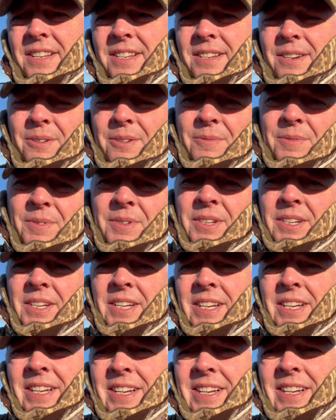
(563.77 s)
So
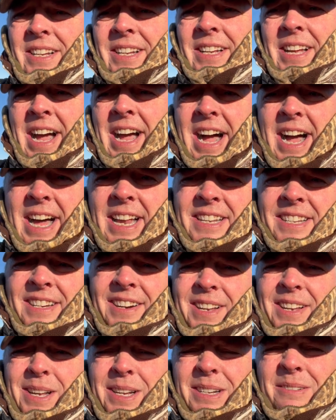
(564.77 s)
the cons
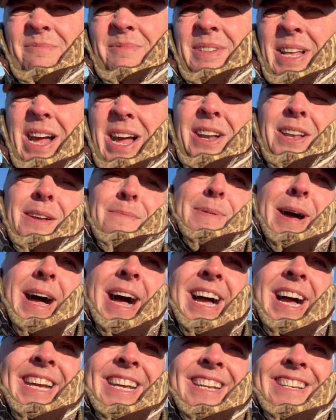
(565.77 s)
are the
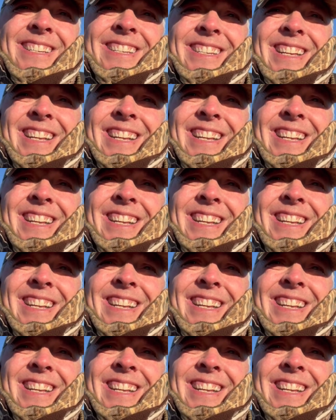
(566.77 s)
pockets.